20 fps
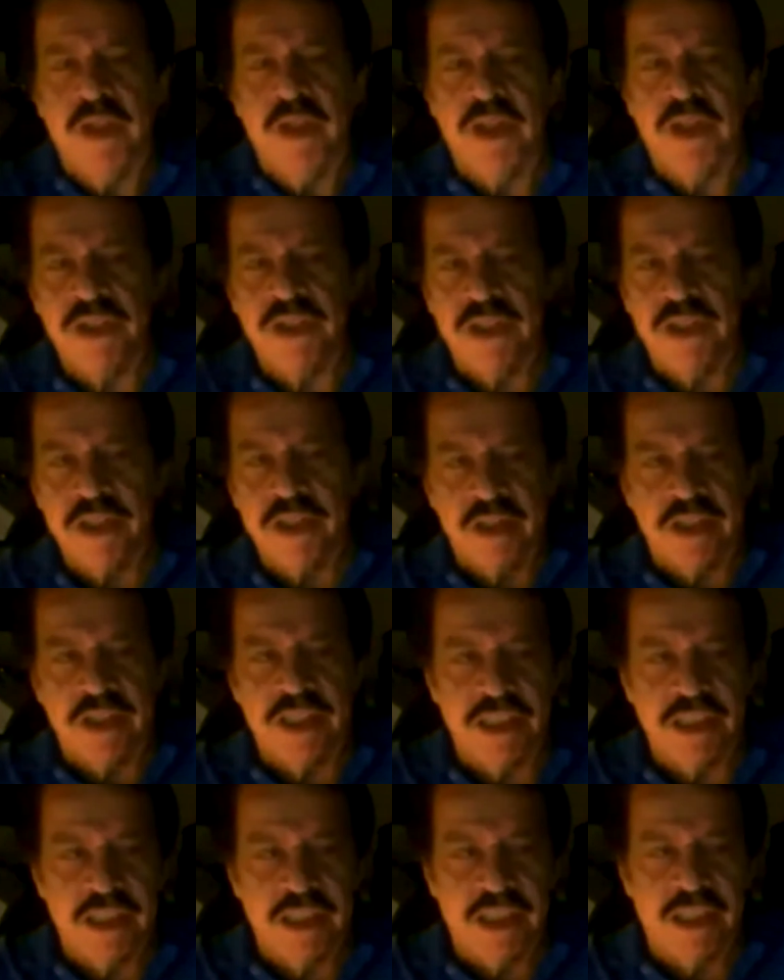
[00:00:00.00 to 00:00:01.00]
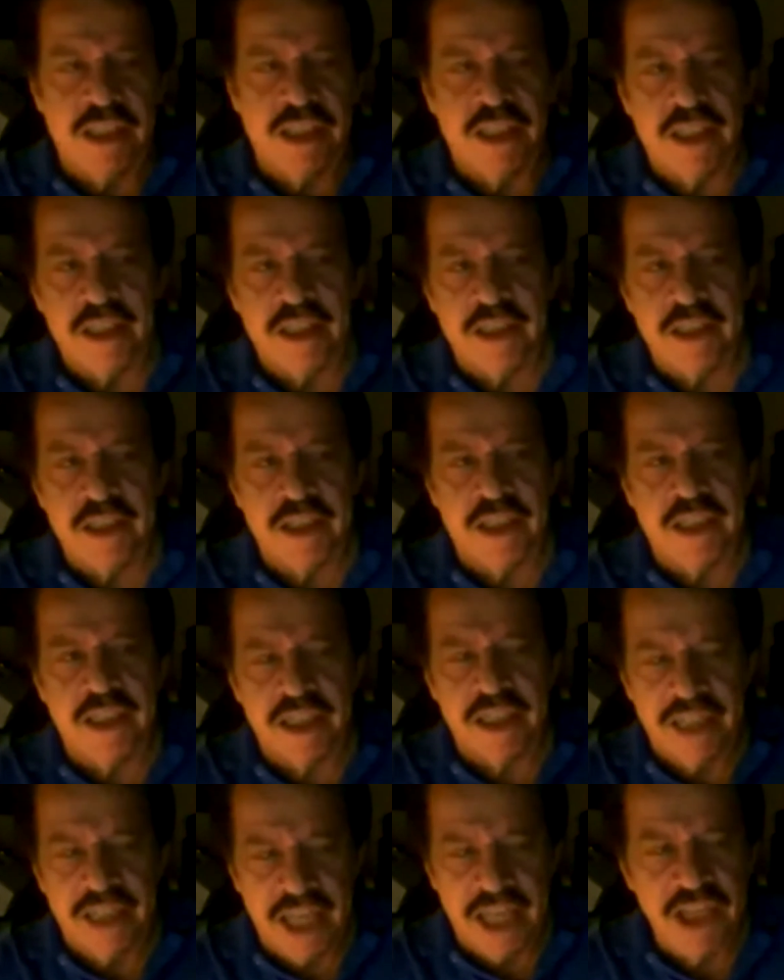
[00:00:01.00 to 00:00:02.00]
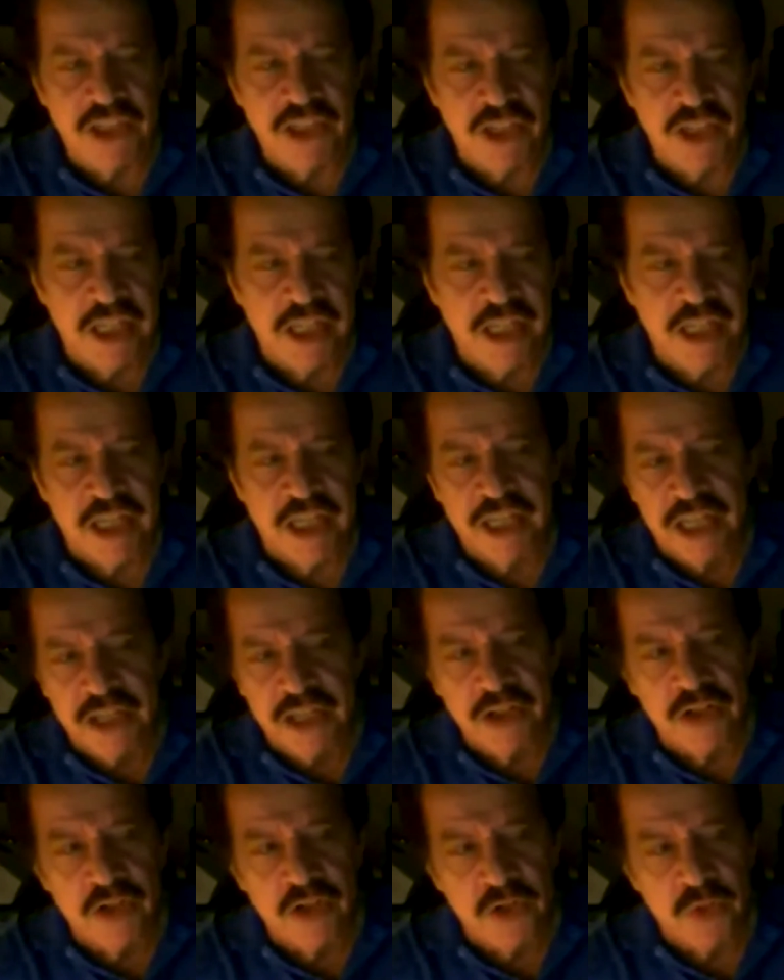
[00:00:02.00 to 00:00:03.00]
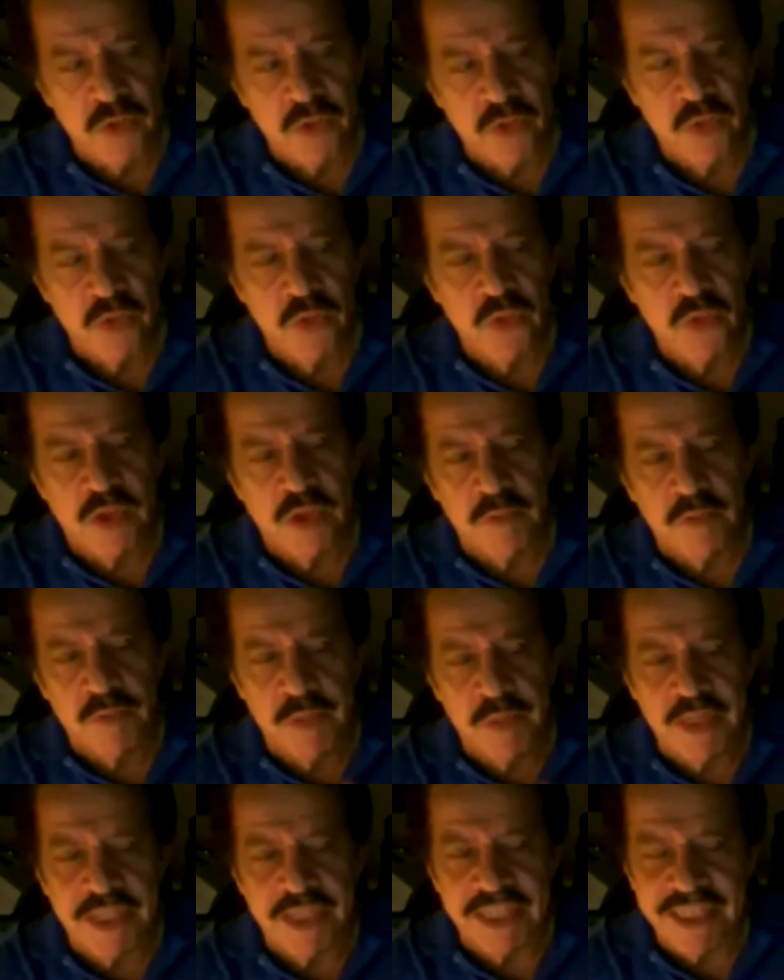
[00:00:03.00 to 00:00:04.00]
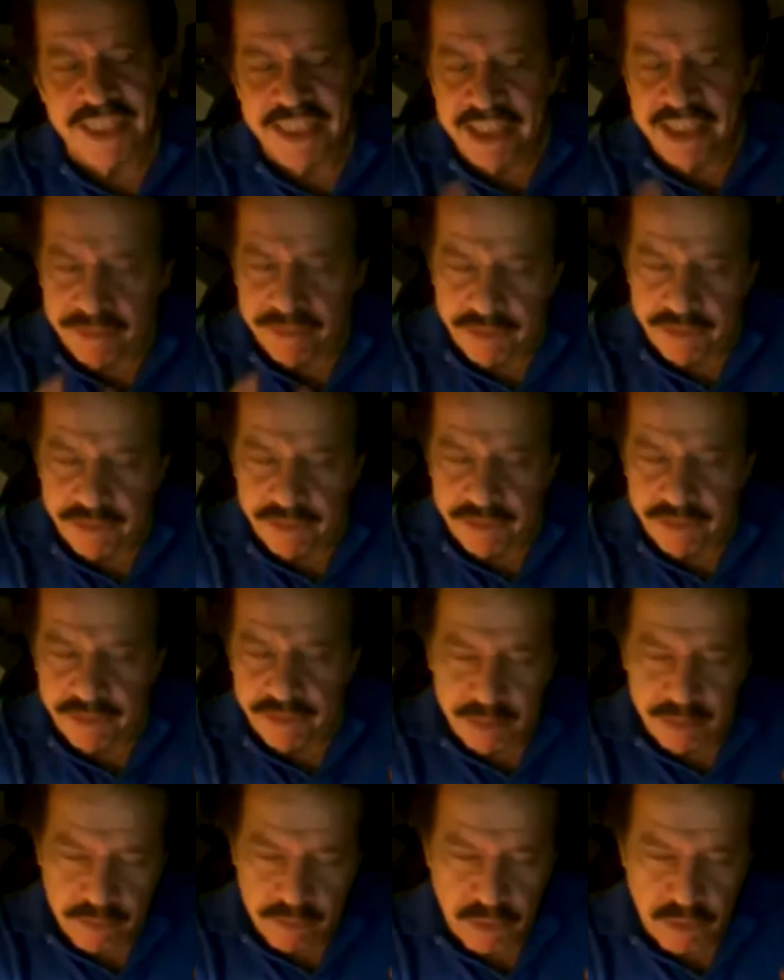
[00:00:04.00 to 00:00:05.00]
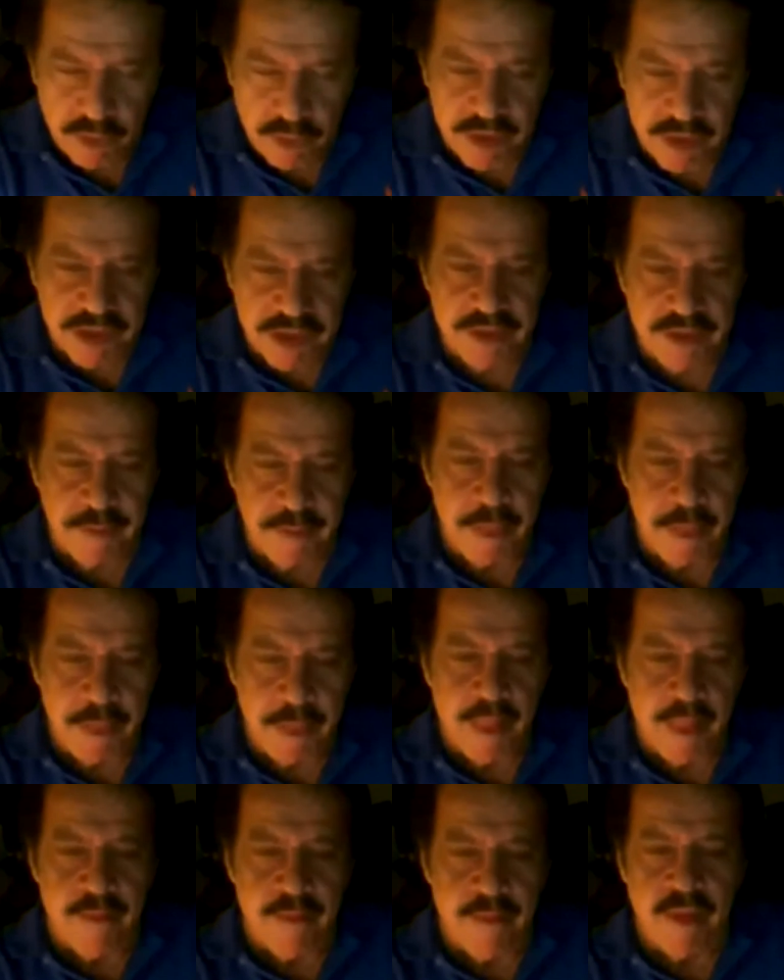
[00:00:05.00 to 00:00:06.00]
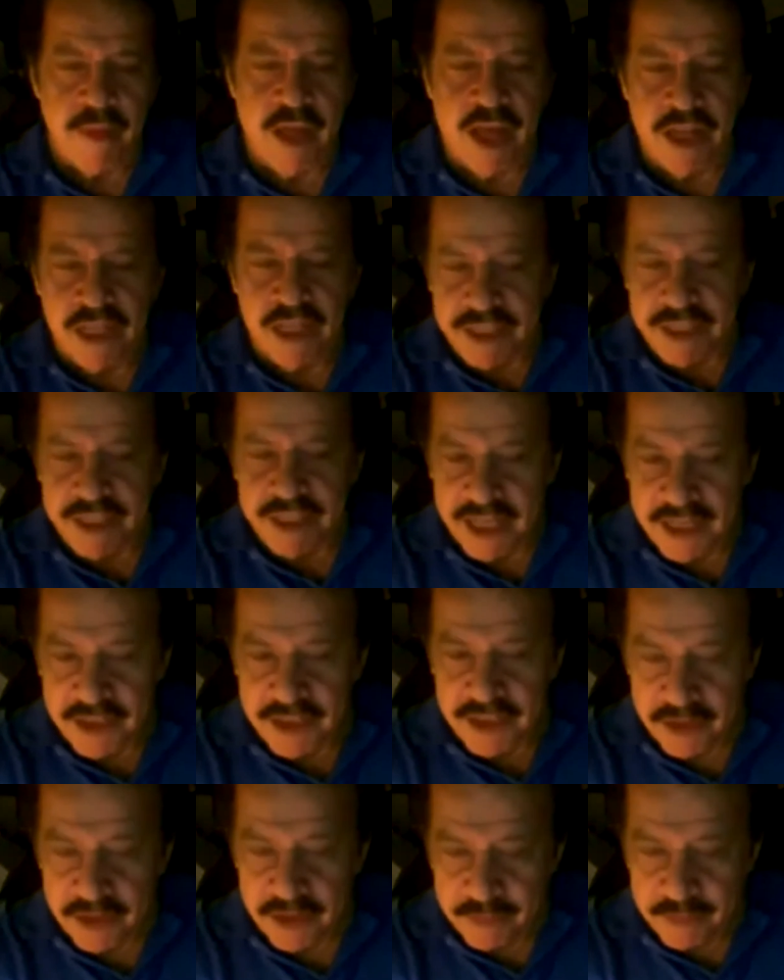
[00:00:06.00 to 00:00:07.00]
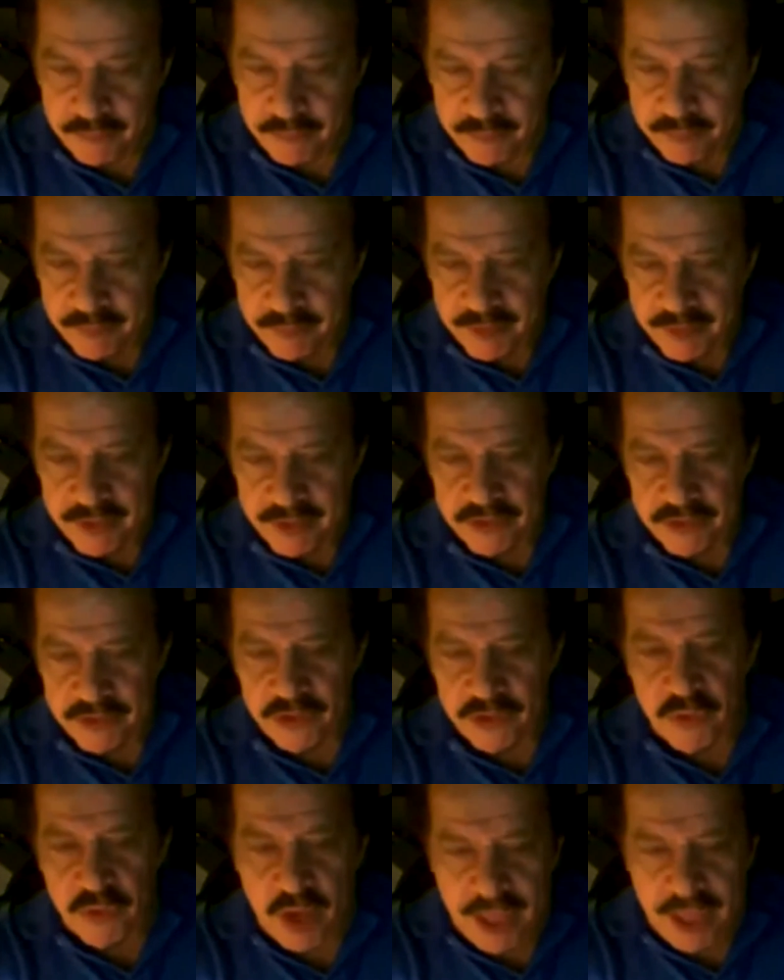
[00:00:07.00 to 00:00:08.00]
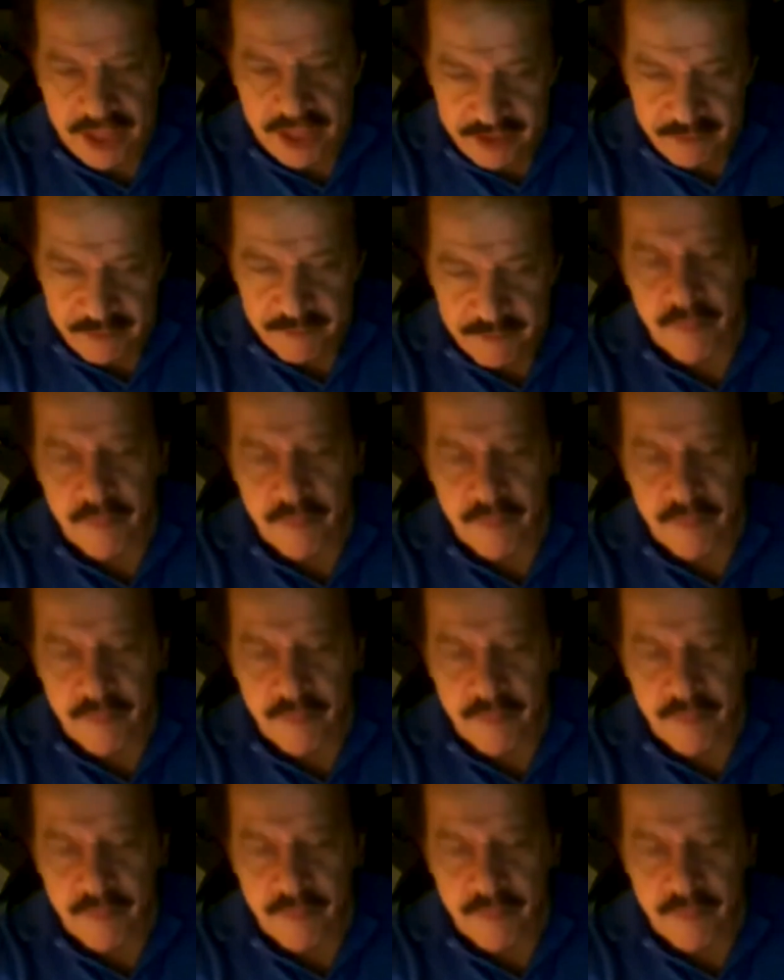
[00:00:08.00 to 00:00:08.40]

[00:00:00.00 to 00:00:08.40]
because occasionally an editor will pick a different performance on a dialogue track